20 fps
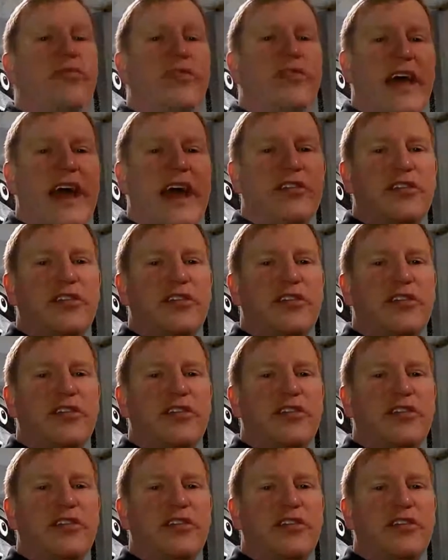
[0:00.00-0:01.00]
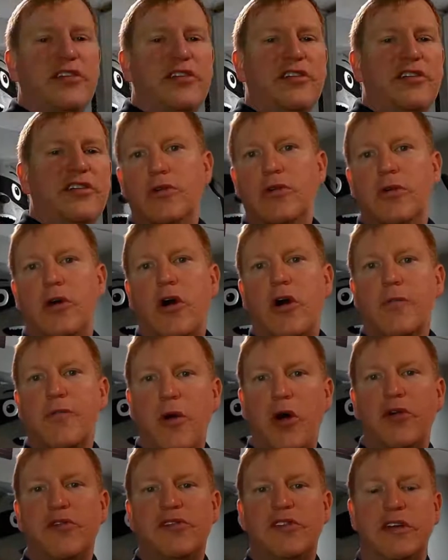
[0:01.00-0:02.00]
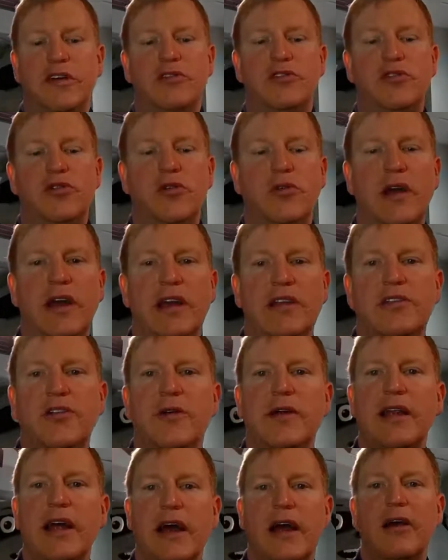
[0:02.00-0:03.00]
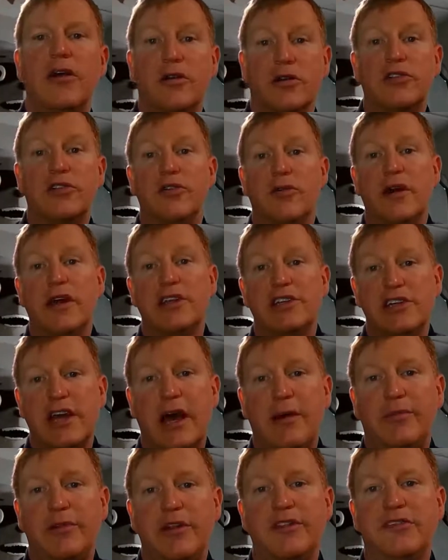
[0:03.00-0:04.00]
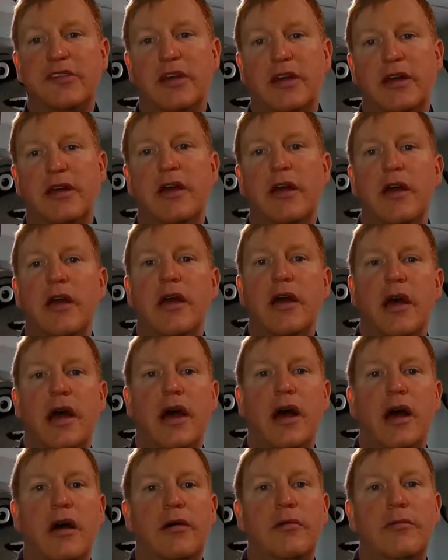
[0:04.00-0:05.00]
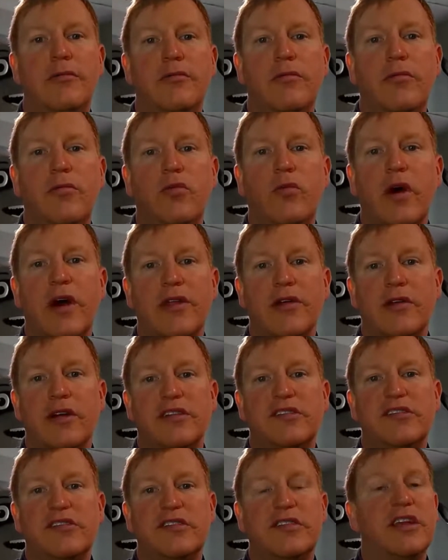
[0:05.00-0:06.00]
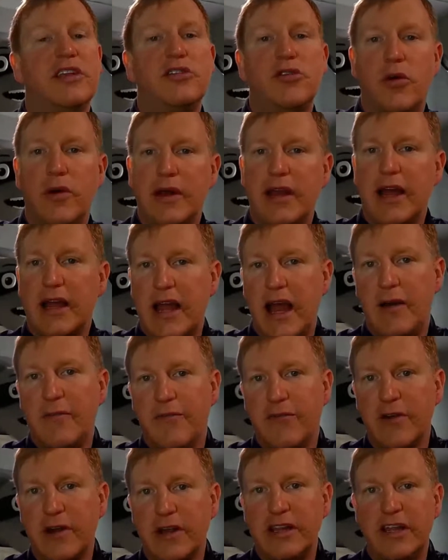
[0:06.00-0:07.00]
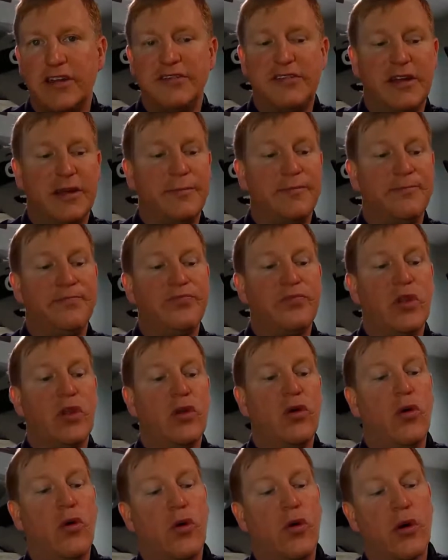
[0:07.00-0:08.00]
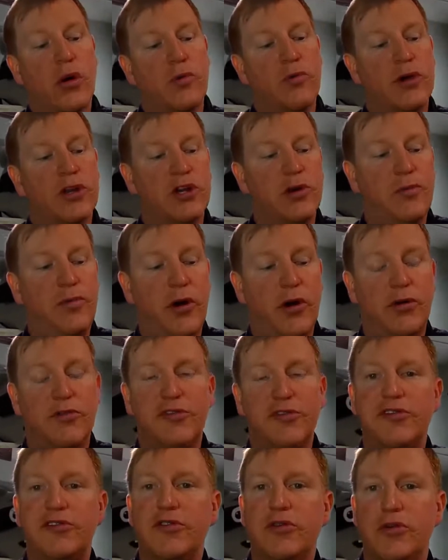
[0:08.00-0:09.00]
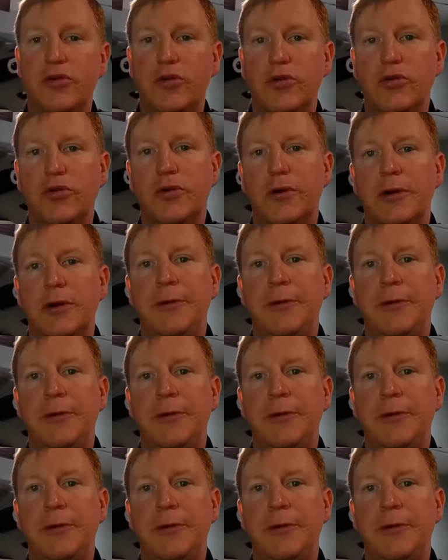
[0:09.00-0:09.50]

is what you get when you are posting to a or to a job listing, whether it's the Towing.com free listing or when you post to